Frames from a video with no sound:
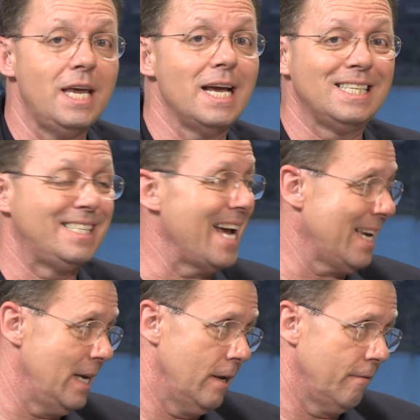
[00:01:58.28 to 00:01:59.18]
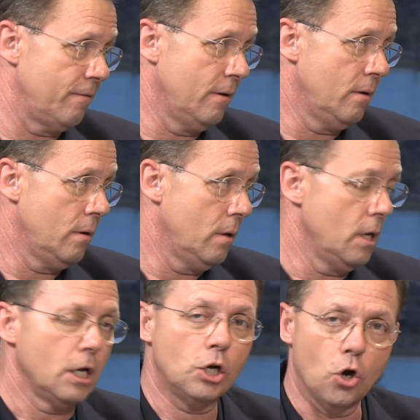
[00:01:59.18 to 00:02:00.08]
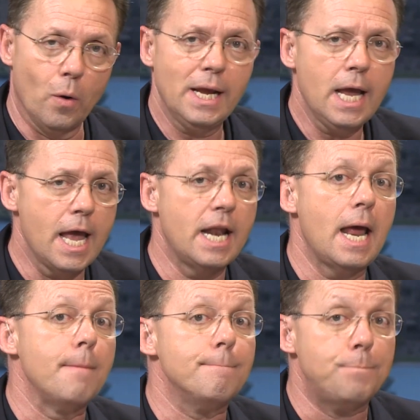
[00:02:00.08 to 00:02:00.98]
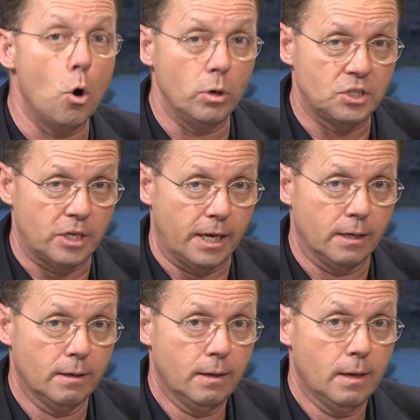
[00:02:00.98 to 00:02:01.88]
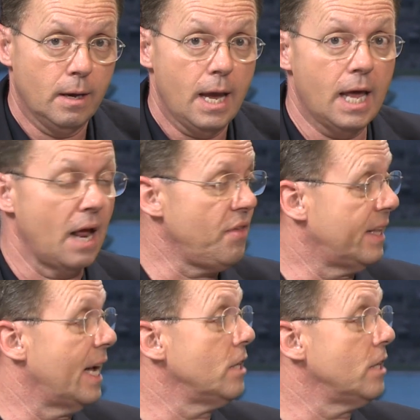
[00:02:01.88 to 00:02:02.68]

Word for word: the executive going ahead and bonusing. And I think